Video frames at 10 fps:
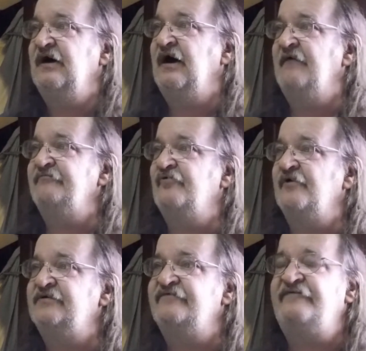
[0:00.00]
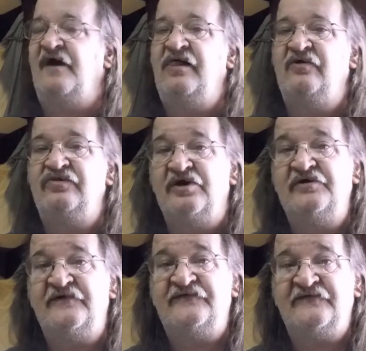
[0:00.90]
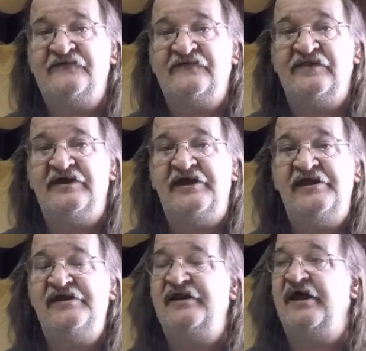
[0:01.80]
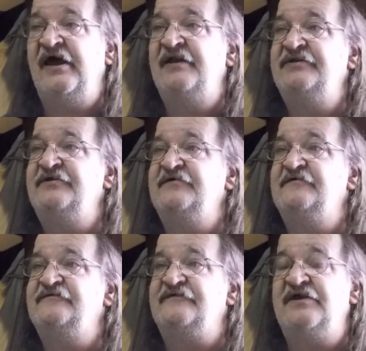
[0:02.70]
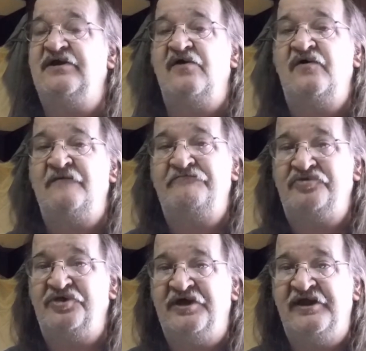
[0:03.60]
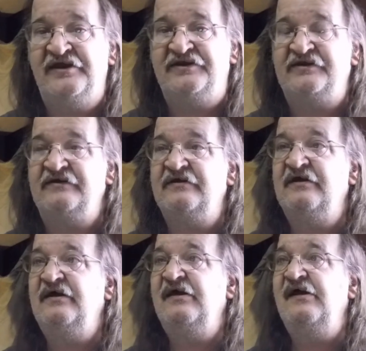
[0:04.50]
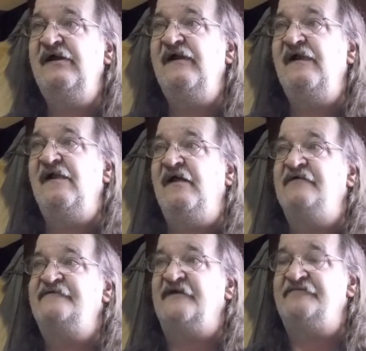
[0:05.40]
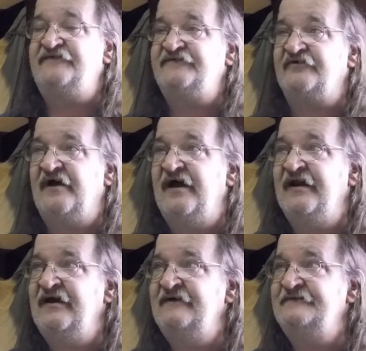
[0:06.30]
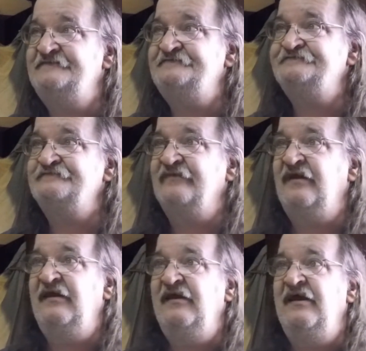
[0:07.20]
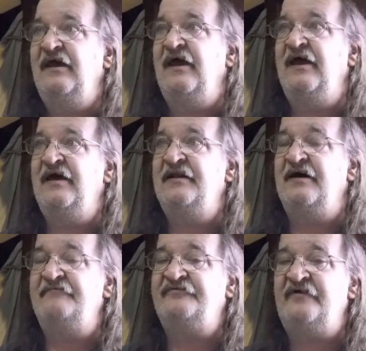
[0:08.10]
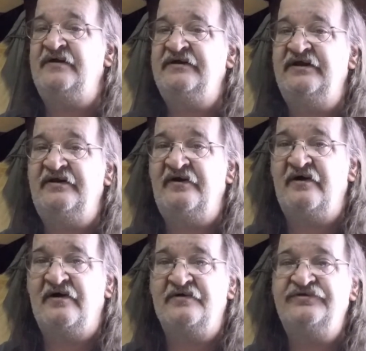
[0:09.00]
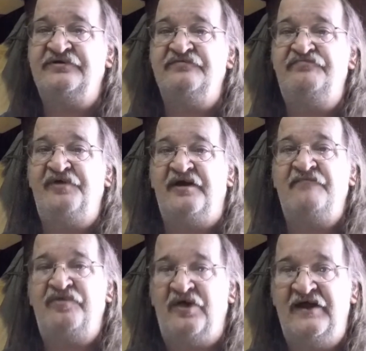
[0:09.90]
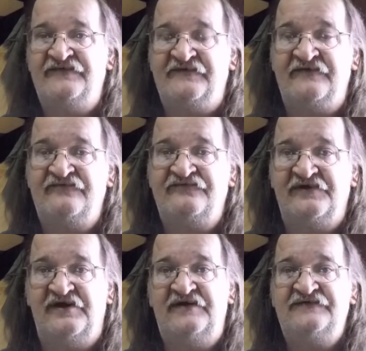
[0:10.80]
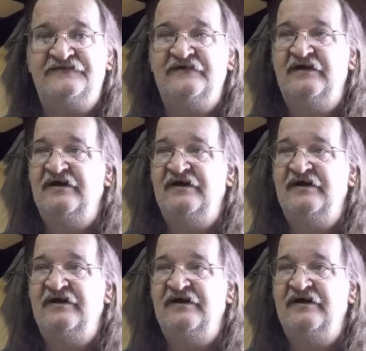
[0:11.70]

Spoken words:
I'm going to follow Lucas's lead and use Eco-Complete Substrata, and I'm trying to get her to pick plants and fish.